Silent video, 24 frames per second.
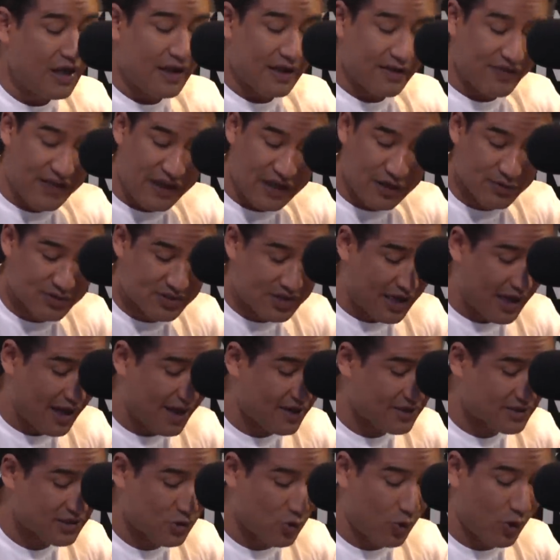They use the
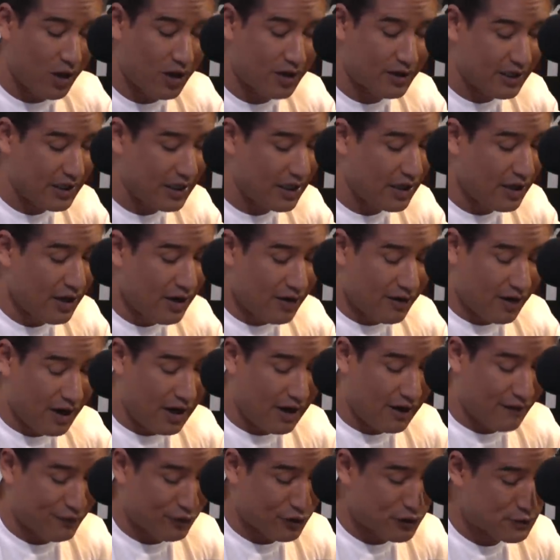highest quality
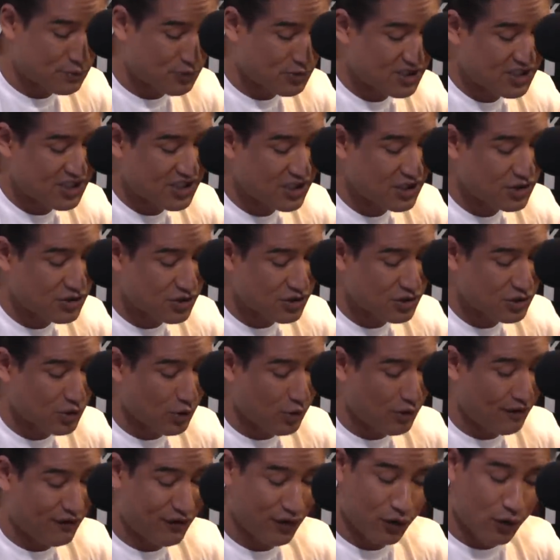uh, for its procedure.
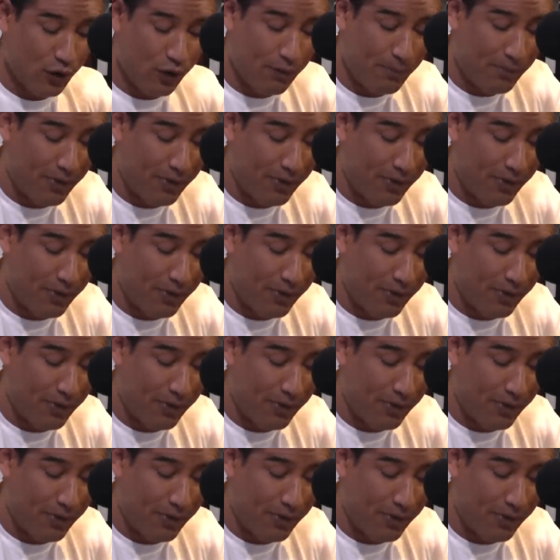So if you're going